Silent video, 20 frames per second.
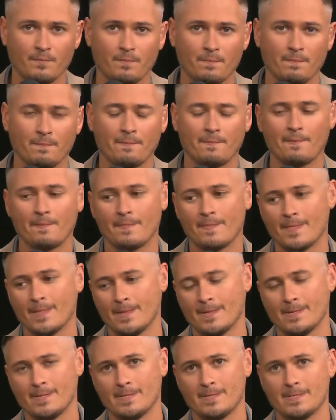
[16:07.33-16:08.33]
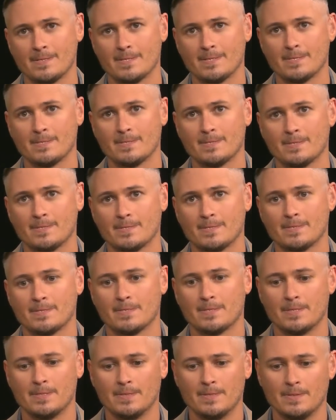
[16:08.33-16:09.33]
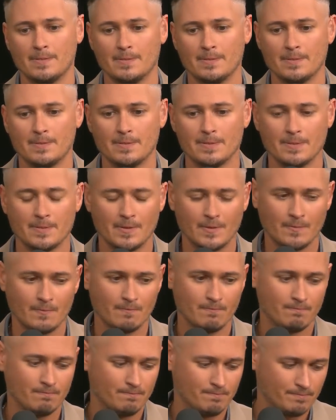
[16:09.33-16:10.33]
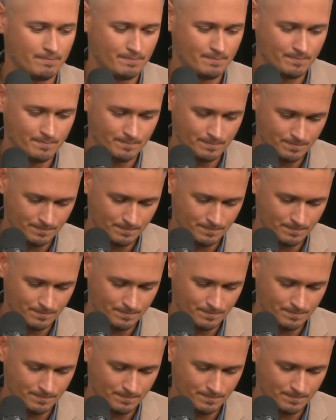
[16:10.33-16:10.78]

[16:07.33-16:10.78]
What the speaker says: (no one is talking)